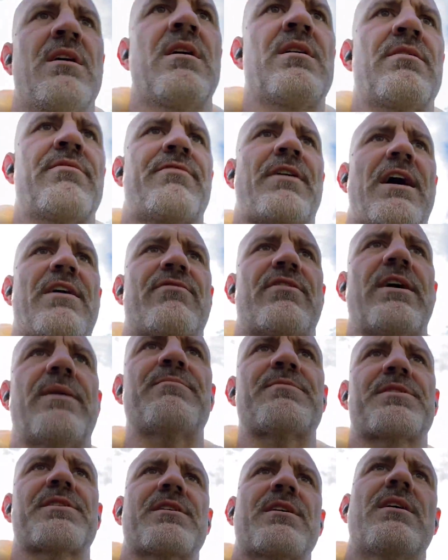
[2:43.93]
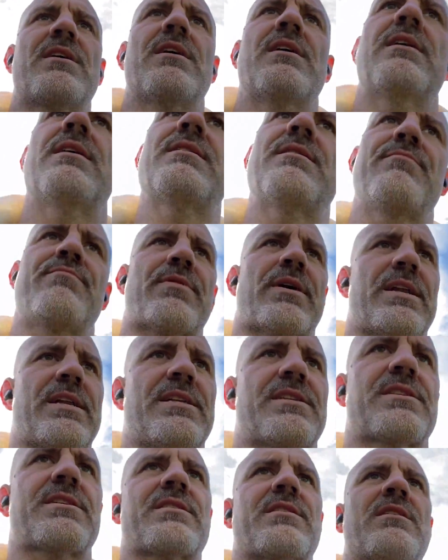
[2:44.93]
5 reps, but
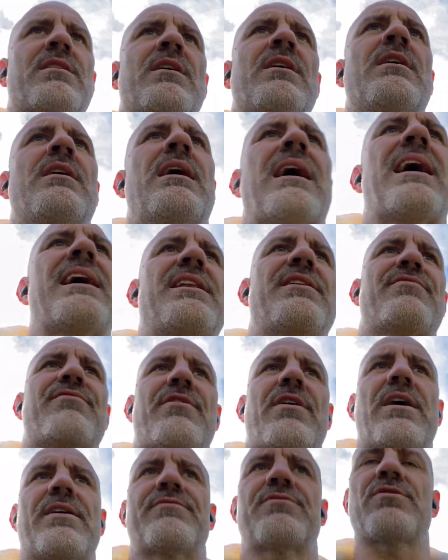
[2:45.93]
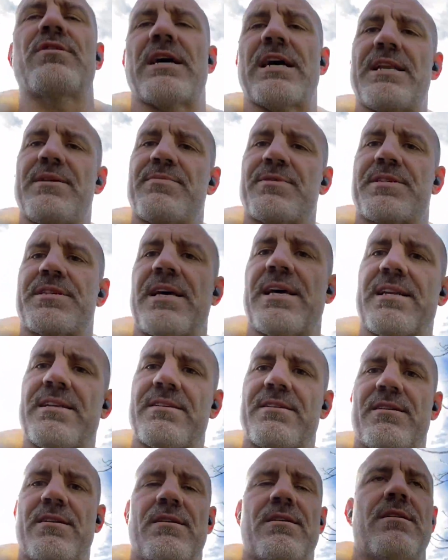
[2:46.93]
it's 85 to
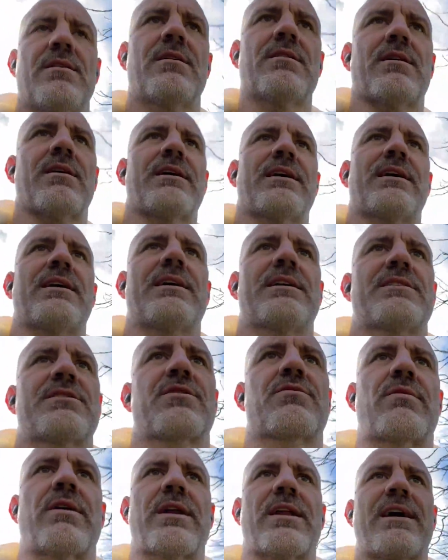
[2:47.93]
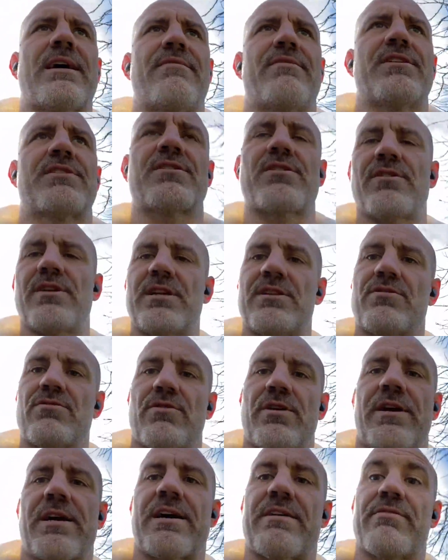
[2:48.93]
90%. It's quite heavy, so you need to
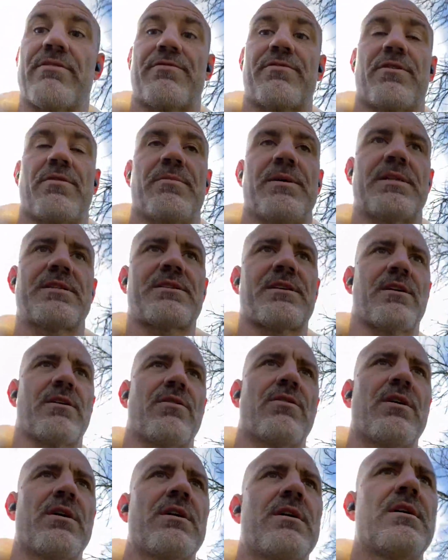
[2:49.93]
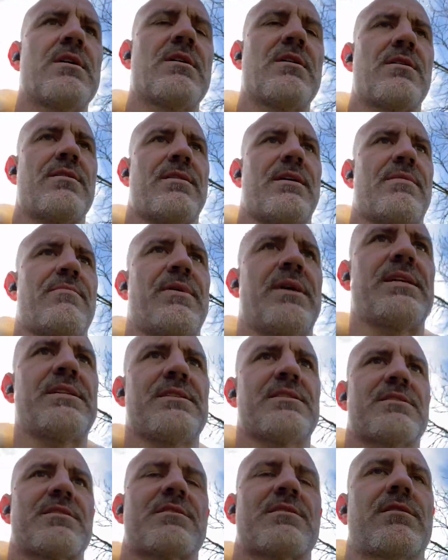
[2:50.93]
recover from it. So that
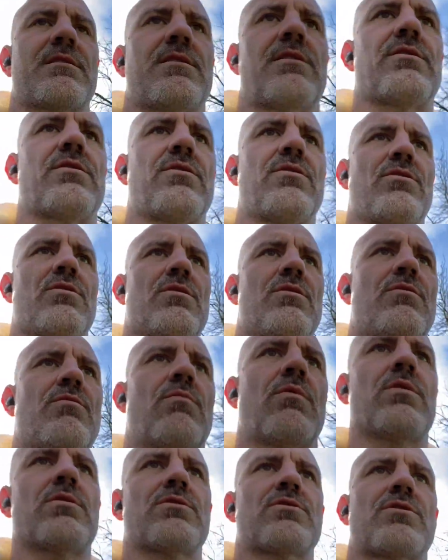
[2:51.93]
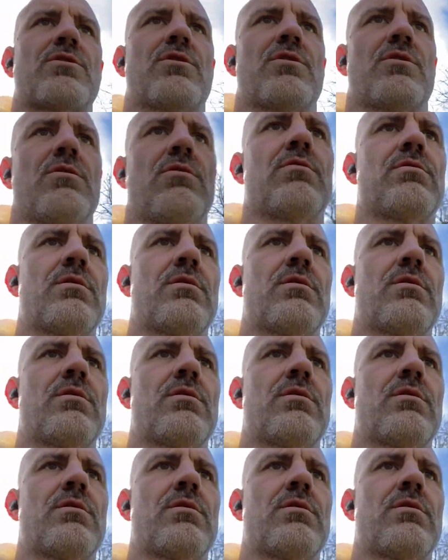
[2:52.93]
means you want to